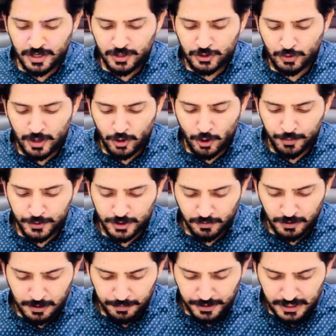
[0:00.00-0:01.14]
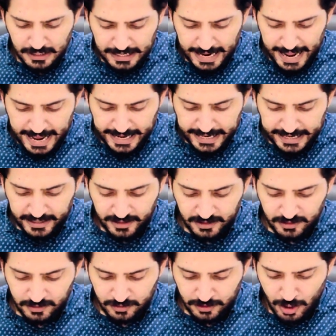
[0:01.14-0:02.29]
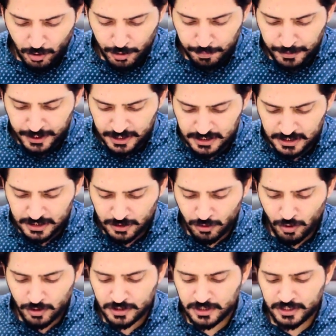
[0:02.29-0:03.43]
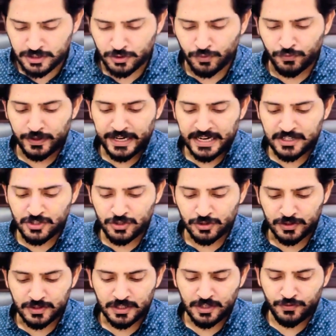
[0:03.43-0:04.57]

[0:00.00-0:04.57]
So our option will be A. The repeated content of lectures.